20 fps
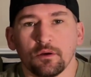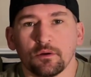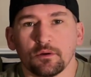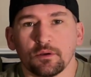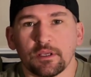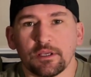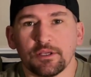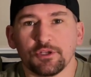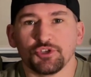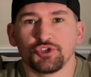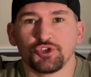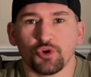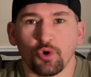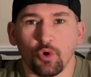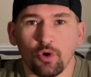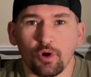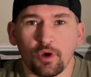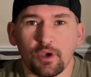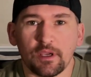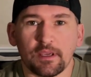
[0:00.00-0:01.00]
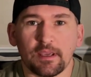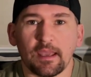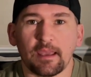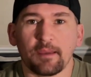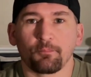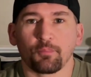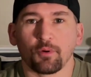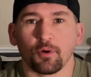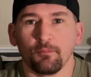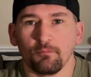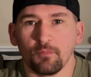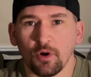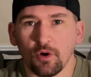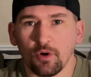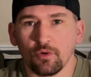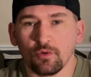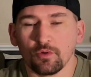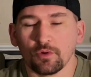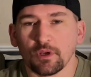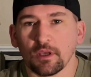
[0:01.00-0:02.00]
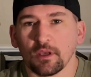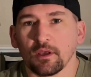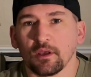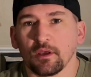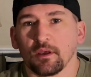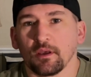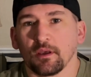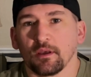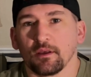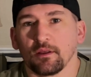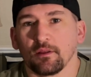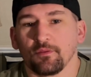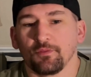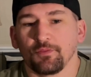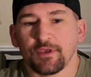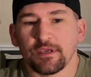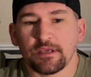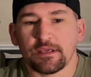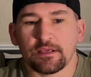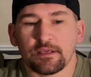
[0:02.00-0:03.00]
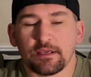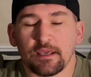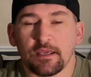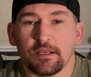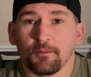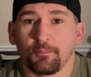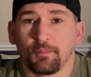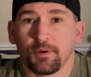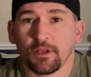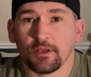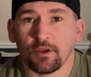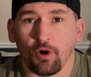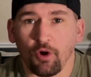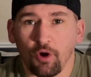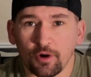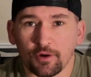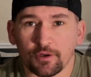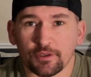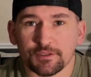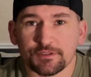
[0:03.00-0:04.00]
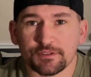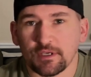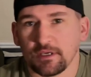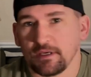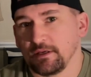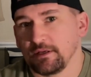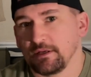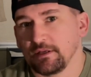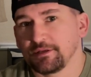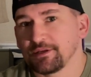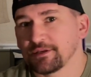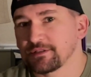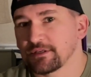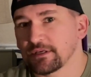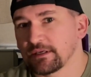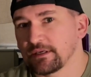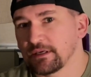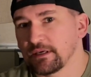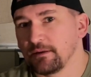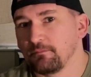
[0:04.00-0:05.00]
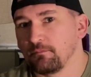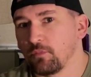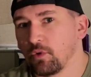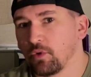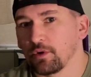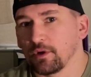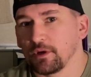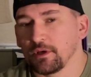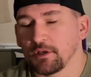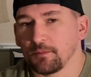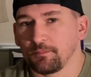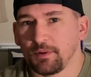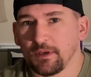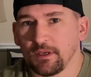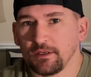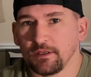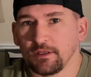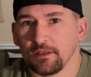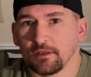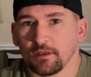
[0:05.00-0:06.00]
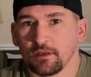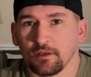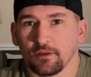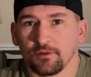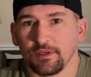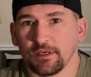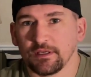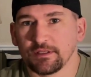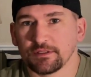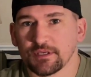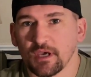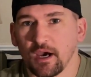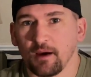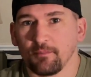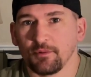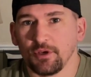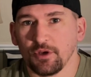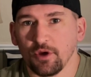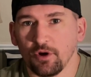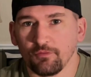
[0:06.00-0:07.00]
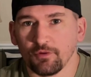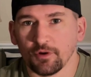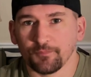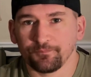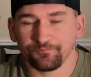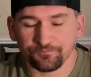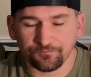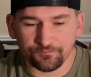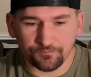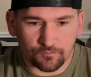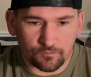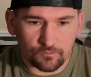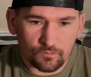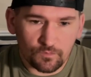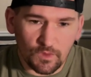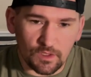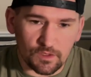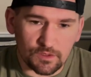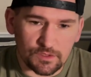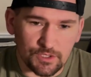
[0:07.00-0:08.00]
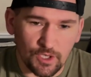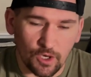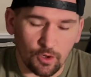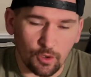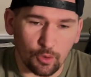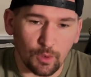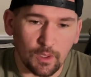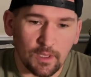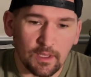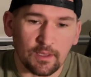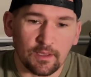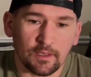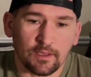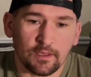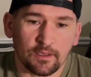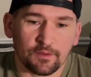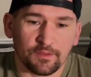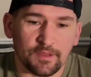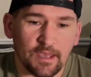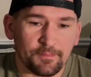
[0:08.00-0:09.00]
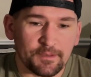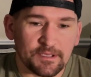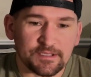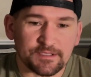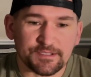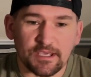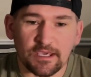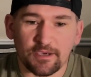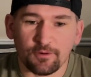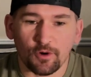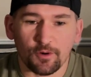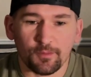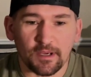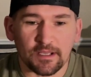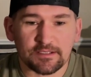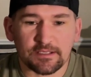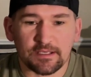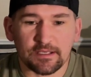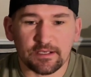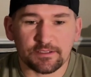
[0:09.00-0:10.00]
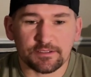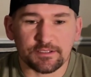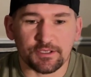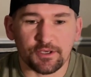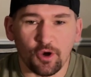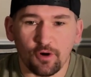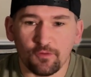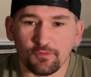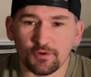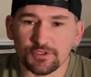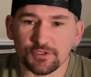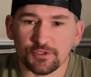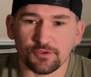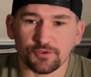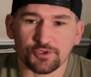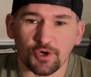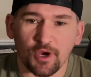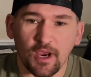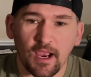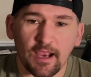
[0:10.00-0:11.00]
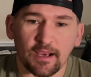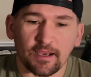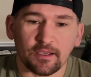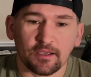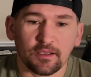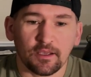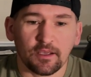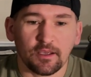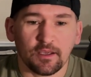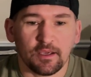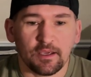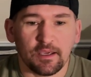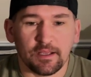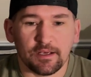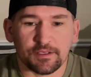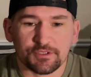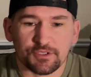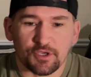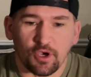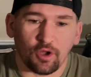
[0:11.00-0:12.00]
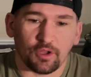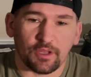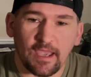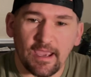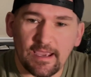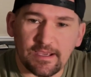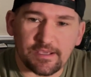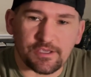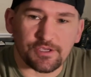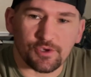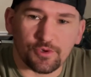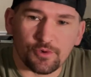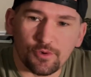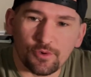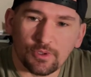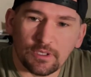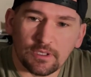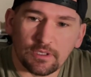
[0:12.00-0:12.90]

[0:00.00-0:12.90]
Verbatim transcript: enjoy and promote the independent artists, and it doesn't get more independent than Tom and Nova. So, that being said, we're about to get into Nova's new track, and it's called Hey You,